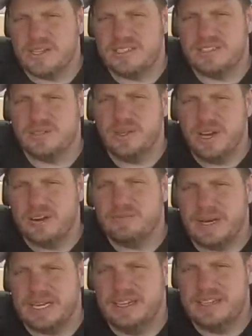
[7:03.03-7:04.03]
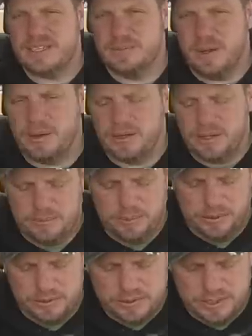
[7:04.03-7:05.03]
this is it's really hard for my kids to buckle up
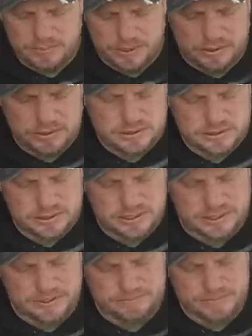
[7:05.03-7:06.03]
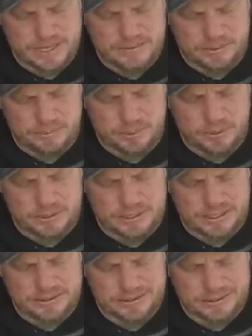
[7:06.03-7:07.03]
with those seat belts. Kind of a pro and
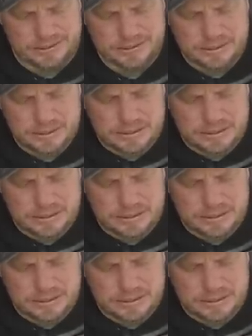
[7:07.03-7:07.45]
con there.